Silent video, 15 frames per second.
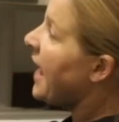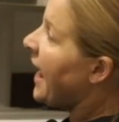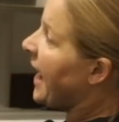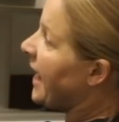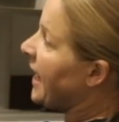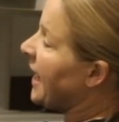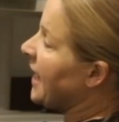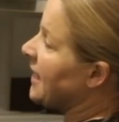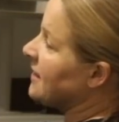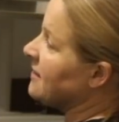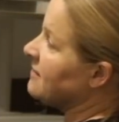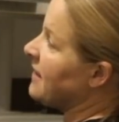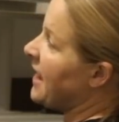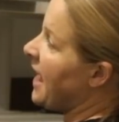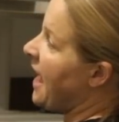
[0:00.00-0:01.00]

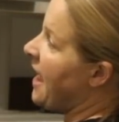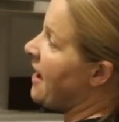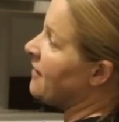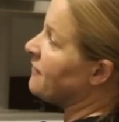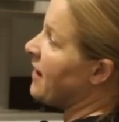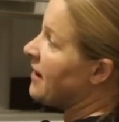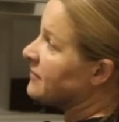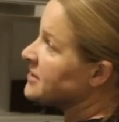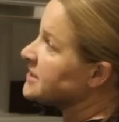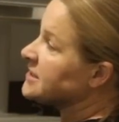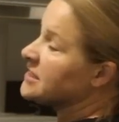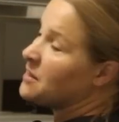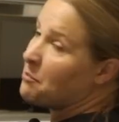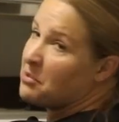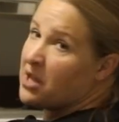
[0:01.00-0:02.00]
And they have
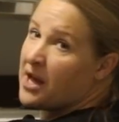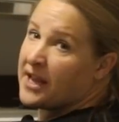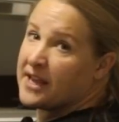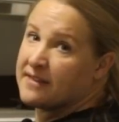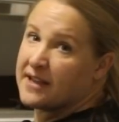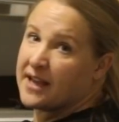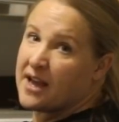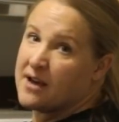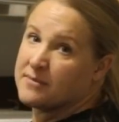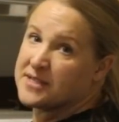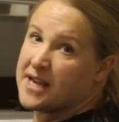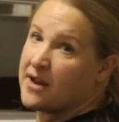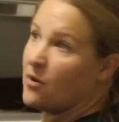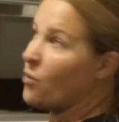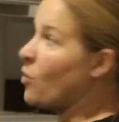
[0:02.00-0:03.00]
obviously the plug-in that comes
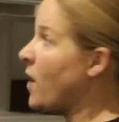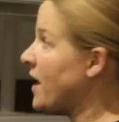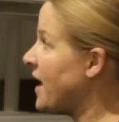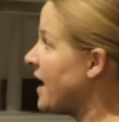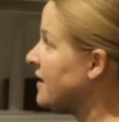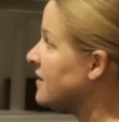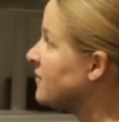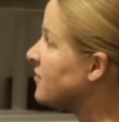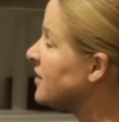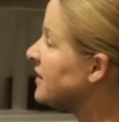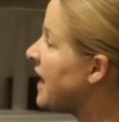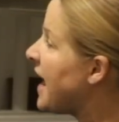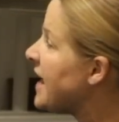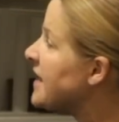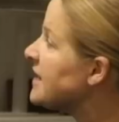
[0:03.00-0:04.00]
out of one end of the
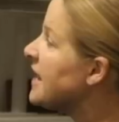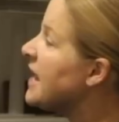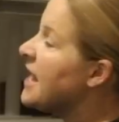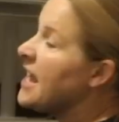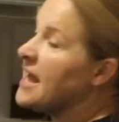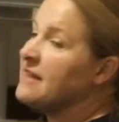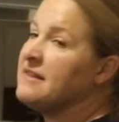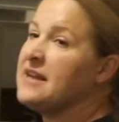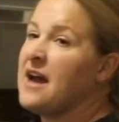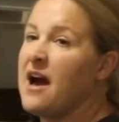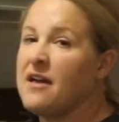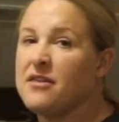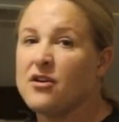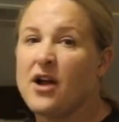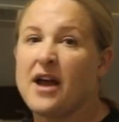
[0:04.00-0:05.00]
light, and the
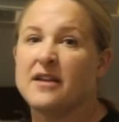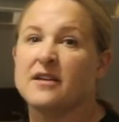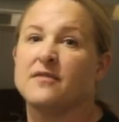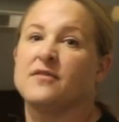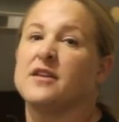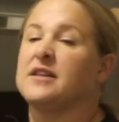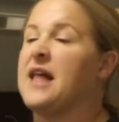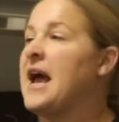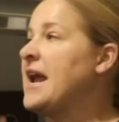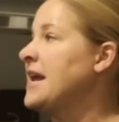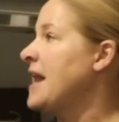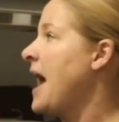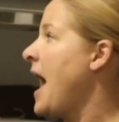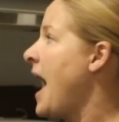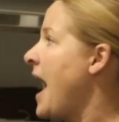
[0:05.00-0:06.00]
other end of the
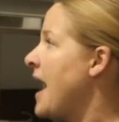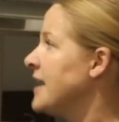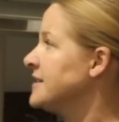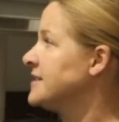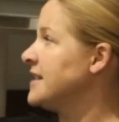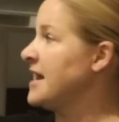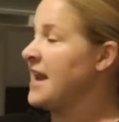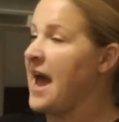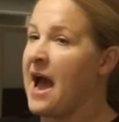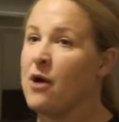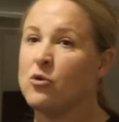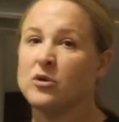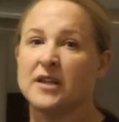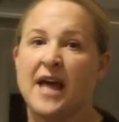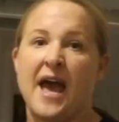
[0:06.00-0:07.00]
light has an
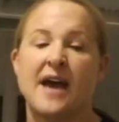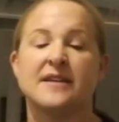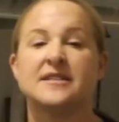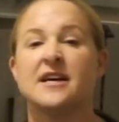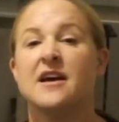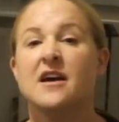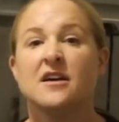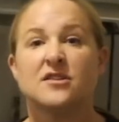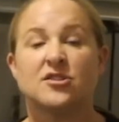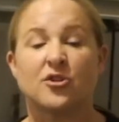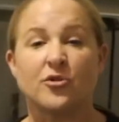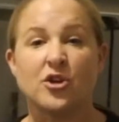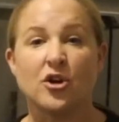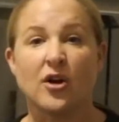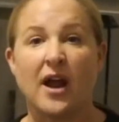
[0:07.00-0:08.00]
outlet.
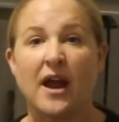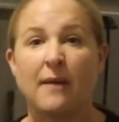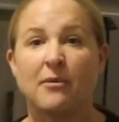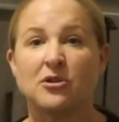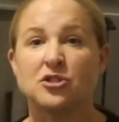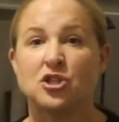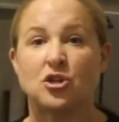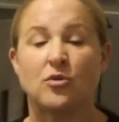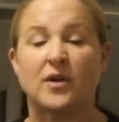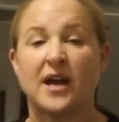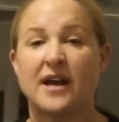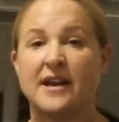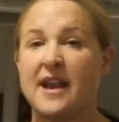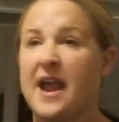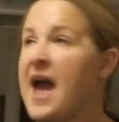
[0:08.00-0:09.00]
So you're able to
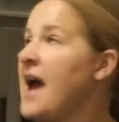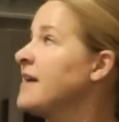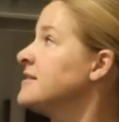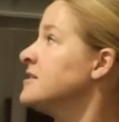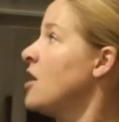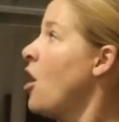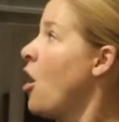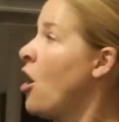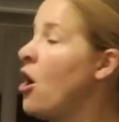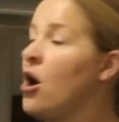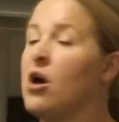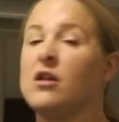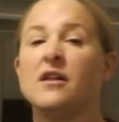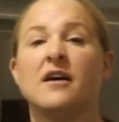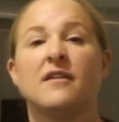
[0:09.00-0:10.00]
connect
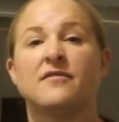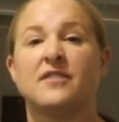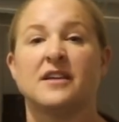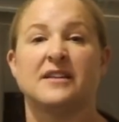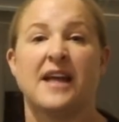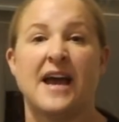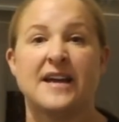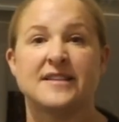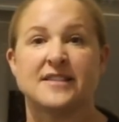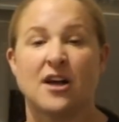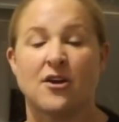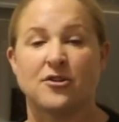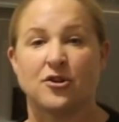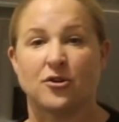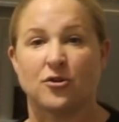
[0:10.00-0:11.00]
all of the lights
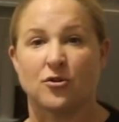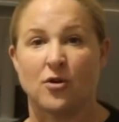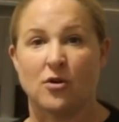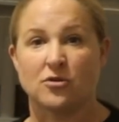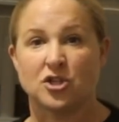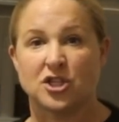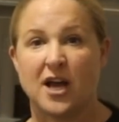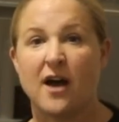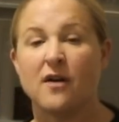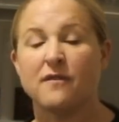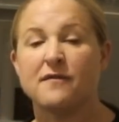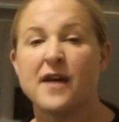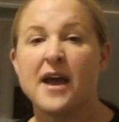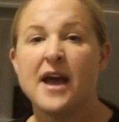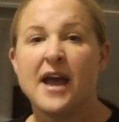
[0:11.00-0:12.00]
on your grow
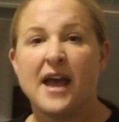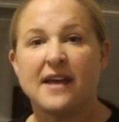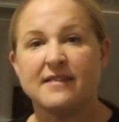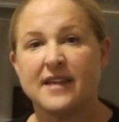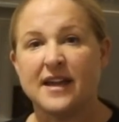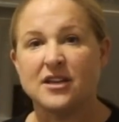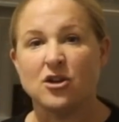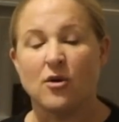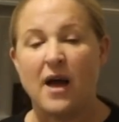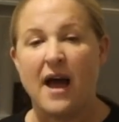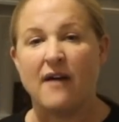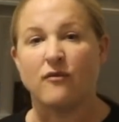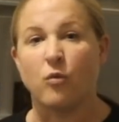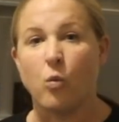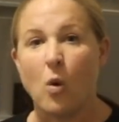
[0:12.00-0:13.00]
shelf, and then you'll
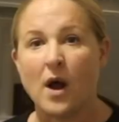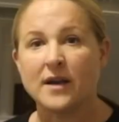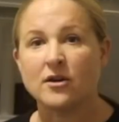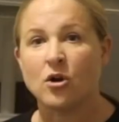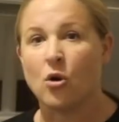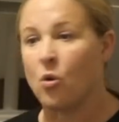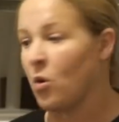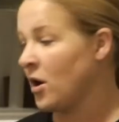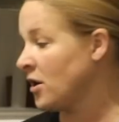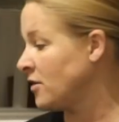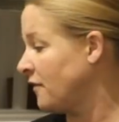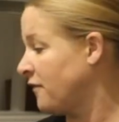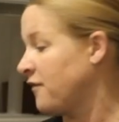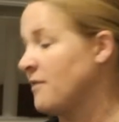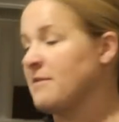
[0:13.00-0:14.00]
have one
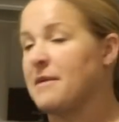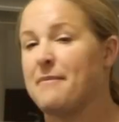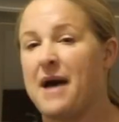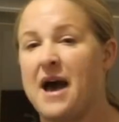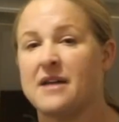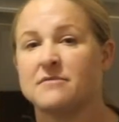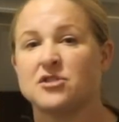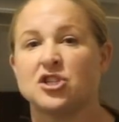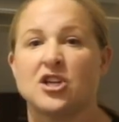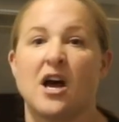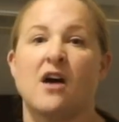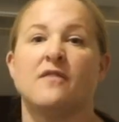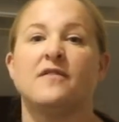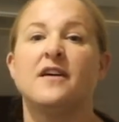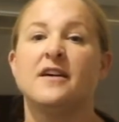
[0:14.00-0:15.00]
cord from the bottom
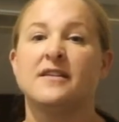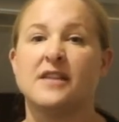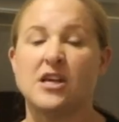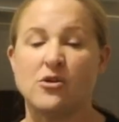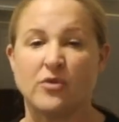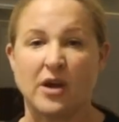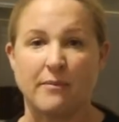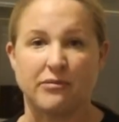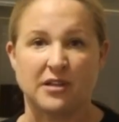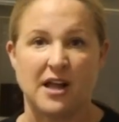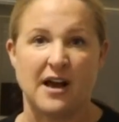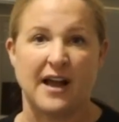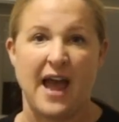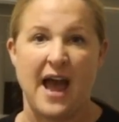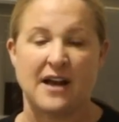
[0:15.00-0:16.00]
shelf that you can
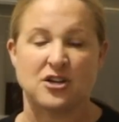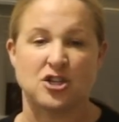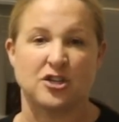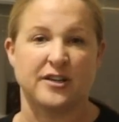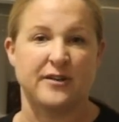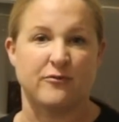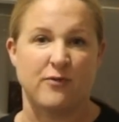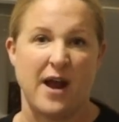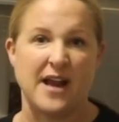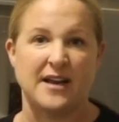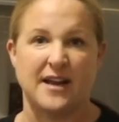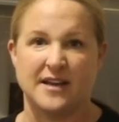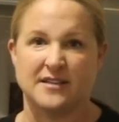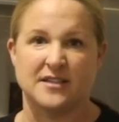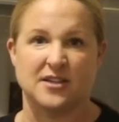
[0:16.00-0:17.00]
plug actually right
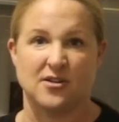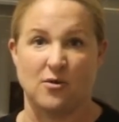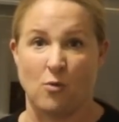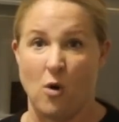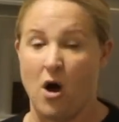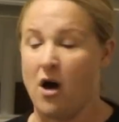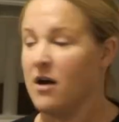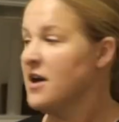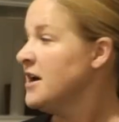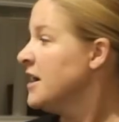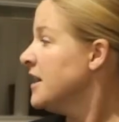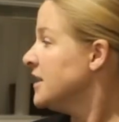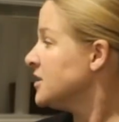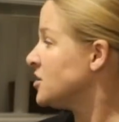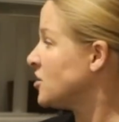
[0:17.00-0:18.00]
into the wall.
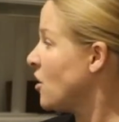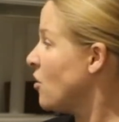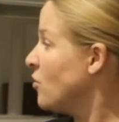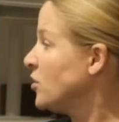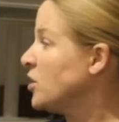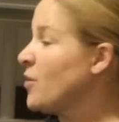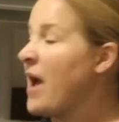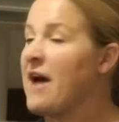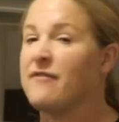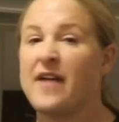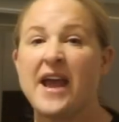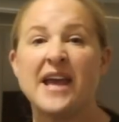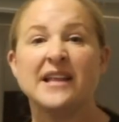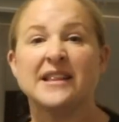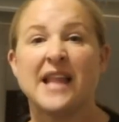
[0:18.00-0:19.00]
So you have
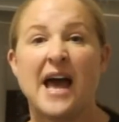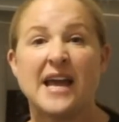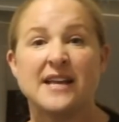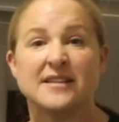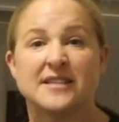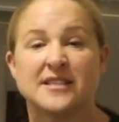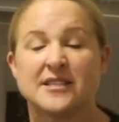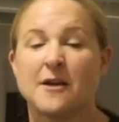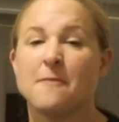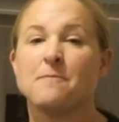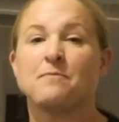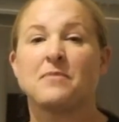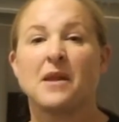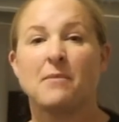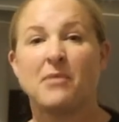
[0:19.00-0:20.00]
8 lights,
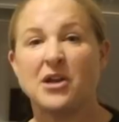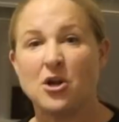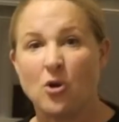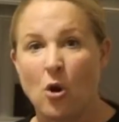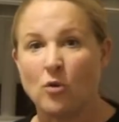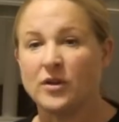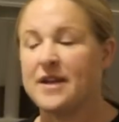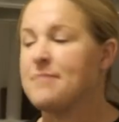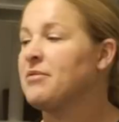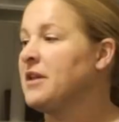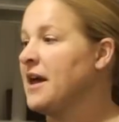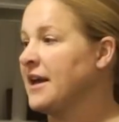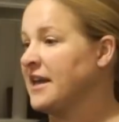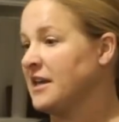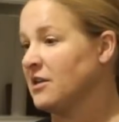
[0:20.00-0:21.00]
but you're only
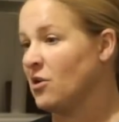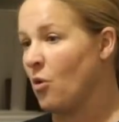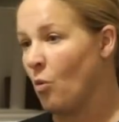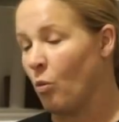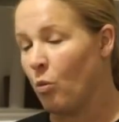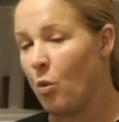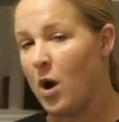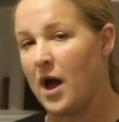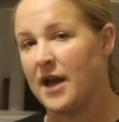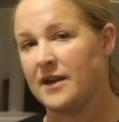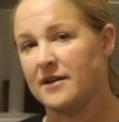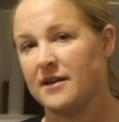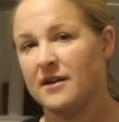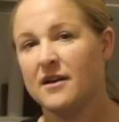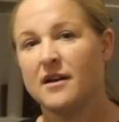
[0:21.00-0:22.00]
plugging
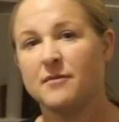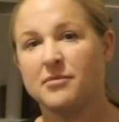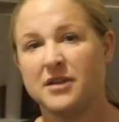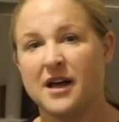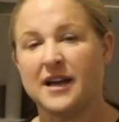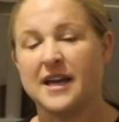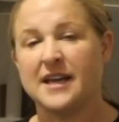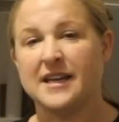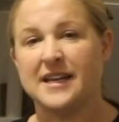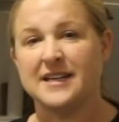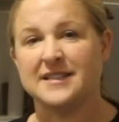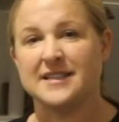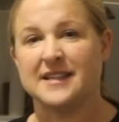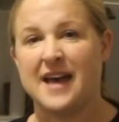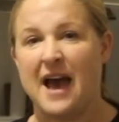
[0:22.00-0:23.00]
one plug-in
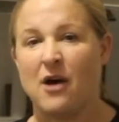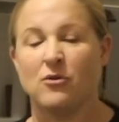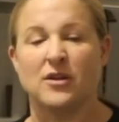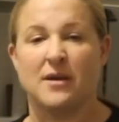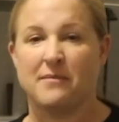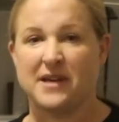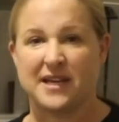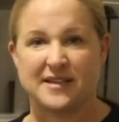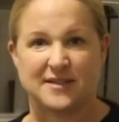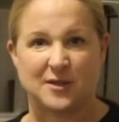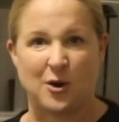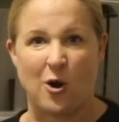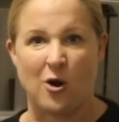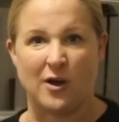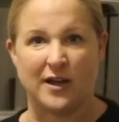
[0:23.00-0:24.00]
into the outlet because
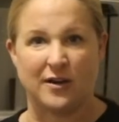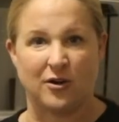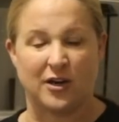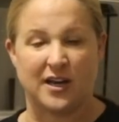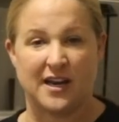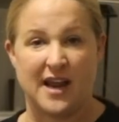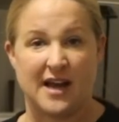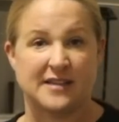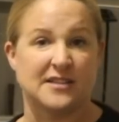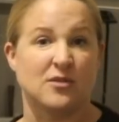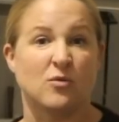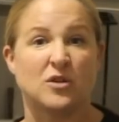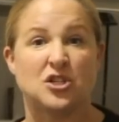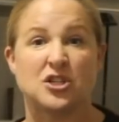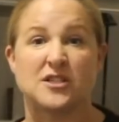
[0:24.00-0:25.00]
they're all interconnected,
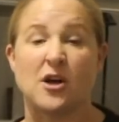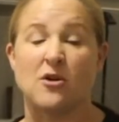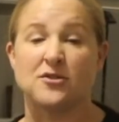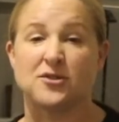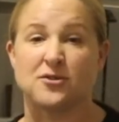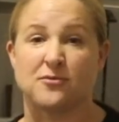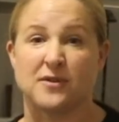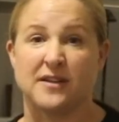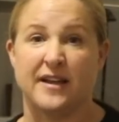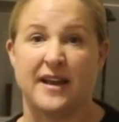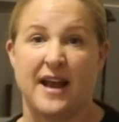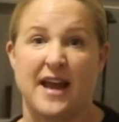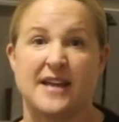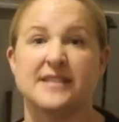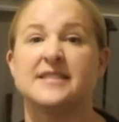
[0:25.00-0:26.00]
which is also really
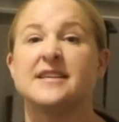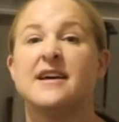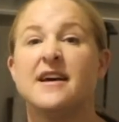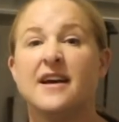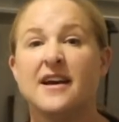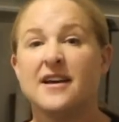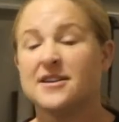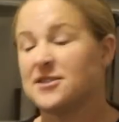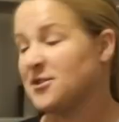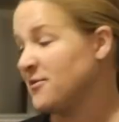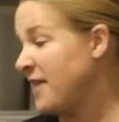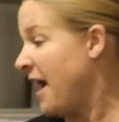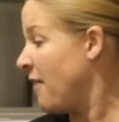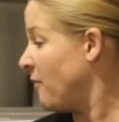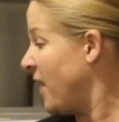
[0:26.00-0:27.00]
nice. So
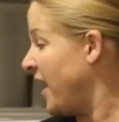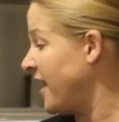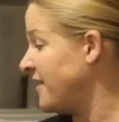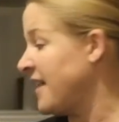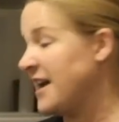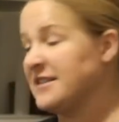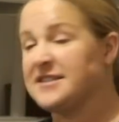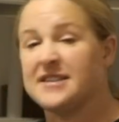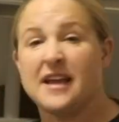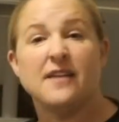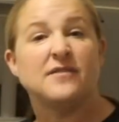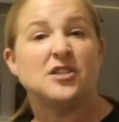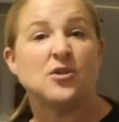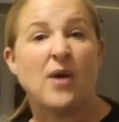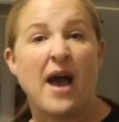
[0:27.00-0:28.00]
that way that
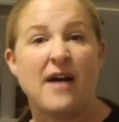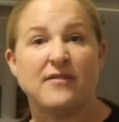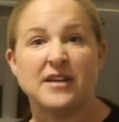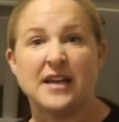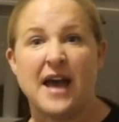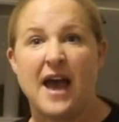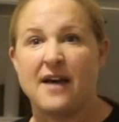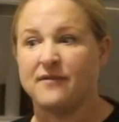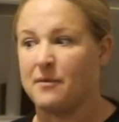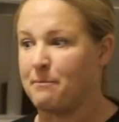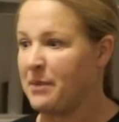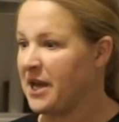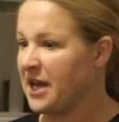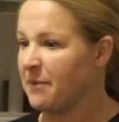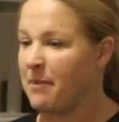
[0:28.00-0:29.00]
saves you having to have a
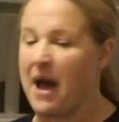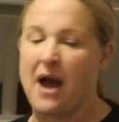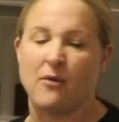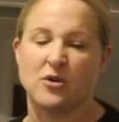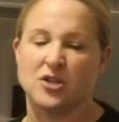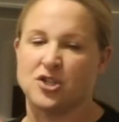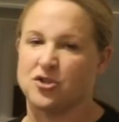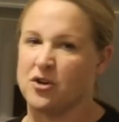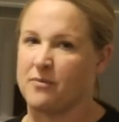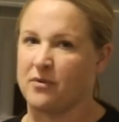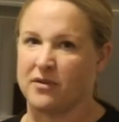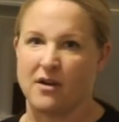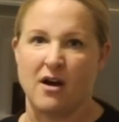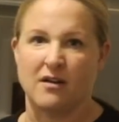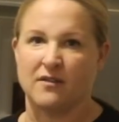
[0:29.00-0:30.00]
big power strip
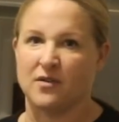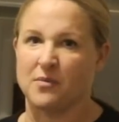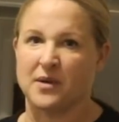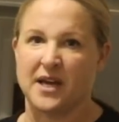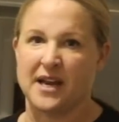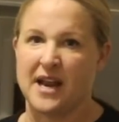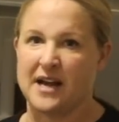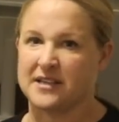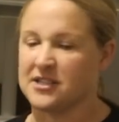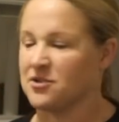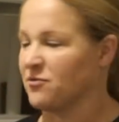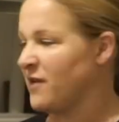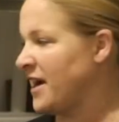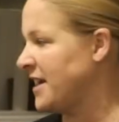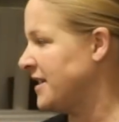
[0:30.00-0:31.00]
with all of them connected
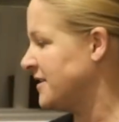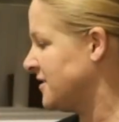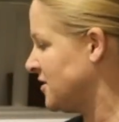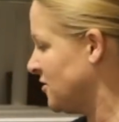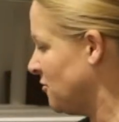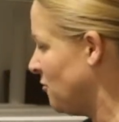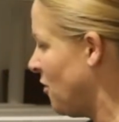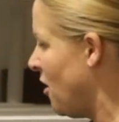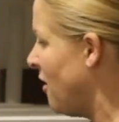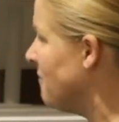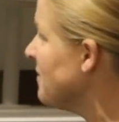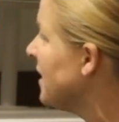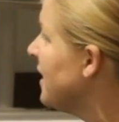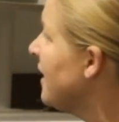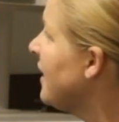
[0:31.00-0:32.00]
right into the wall.
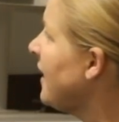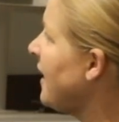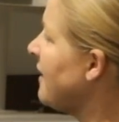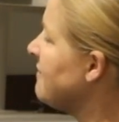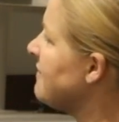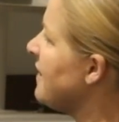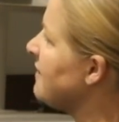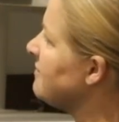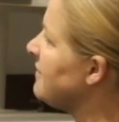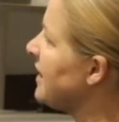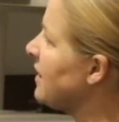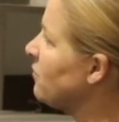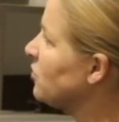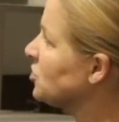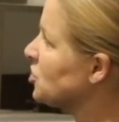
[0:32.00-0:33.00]
And then
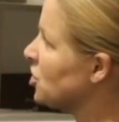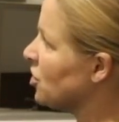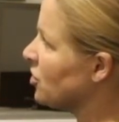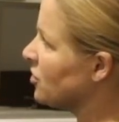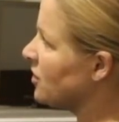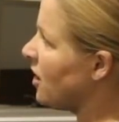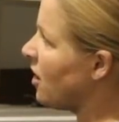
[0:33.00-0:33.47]
they will turn